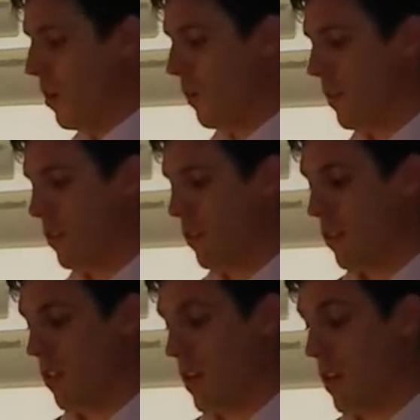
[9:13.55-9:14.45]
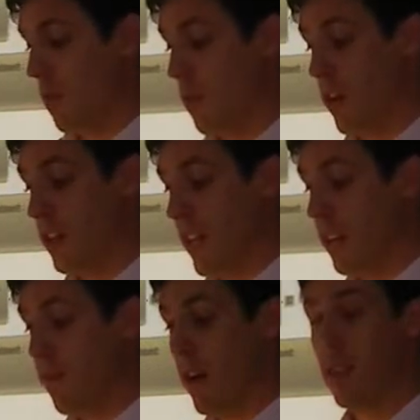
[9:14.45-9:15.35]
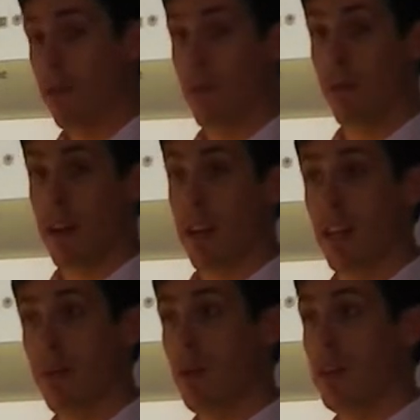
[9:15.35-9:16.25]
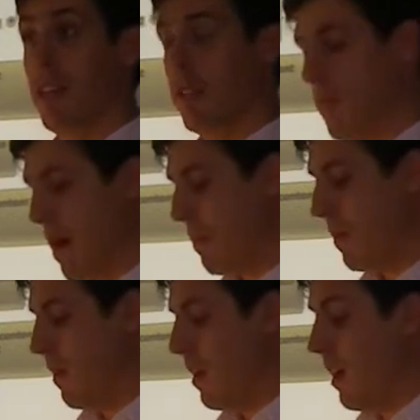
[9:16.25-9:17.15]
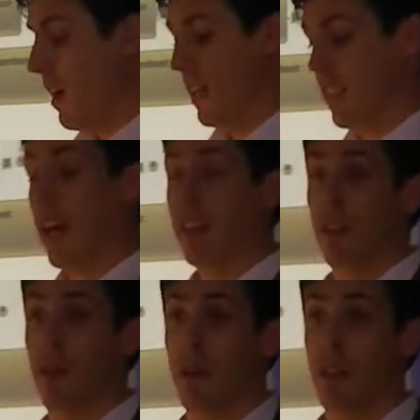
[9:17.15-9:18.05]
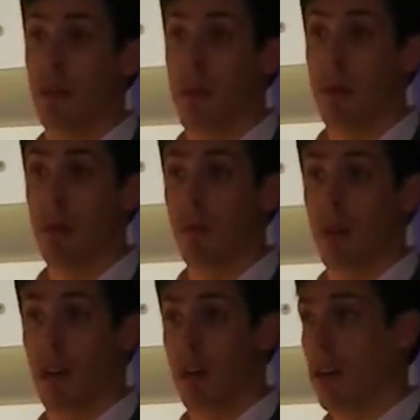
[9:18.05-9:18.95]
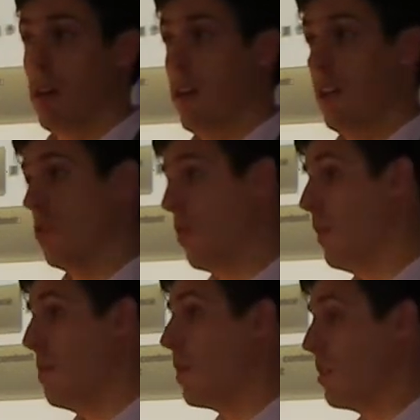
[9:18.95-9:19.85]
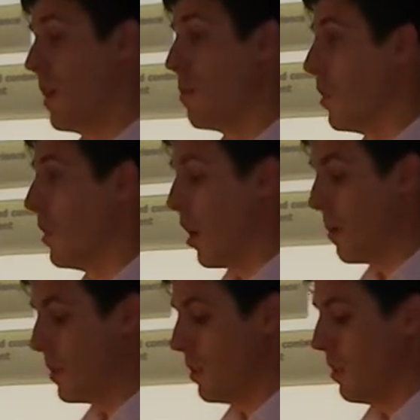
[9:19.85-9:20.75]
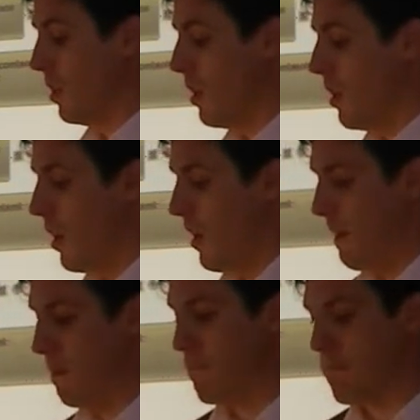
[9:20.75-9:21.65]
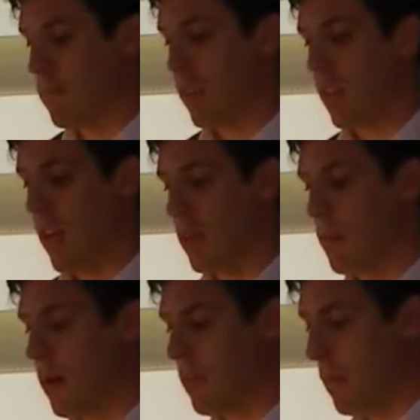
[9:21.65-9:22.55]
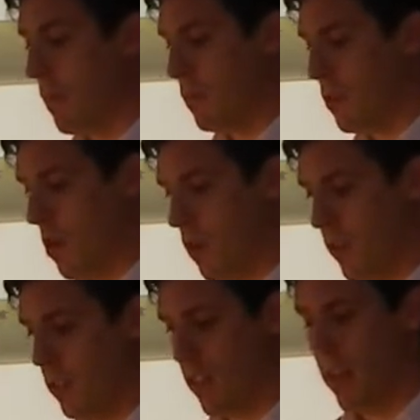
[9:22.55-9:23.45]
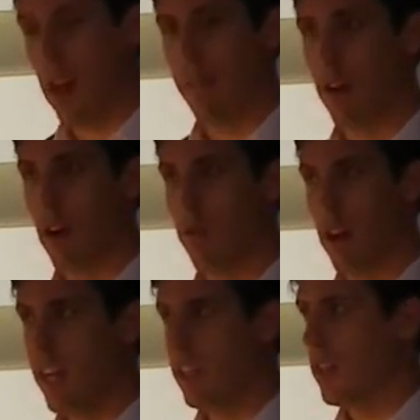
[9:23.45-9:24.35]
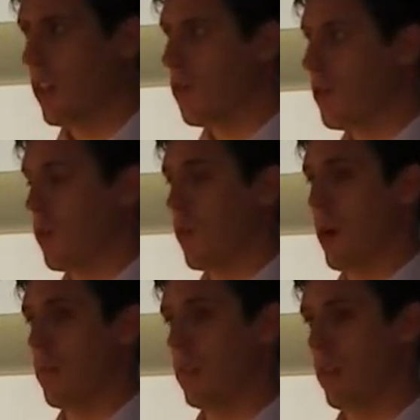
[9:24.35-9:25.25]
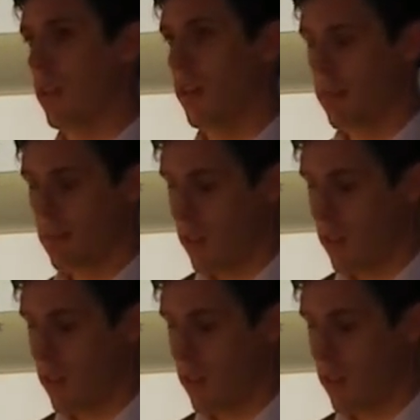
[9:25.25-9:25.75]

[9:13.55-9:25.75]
uh, were identified to provide input in this map, and that's excluding the people uh, in the survey because they were anonymous. Um, and the mind map I'm showing is that they have over 1,800 requirements in it. So,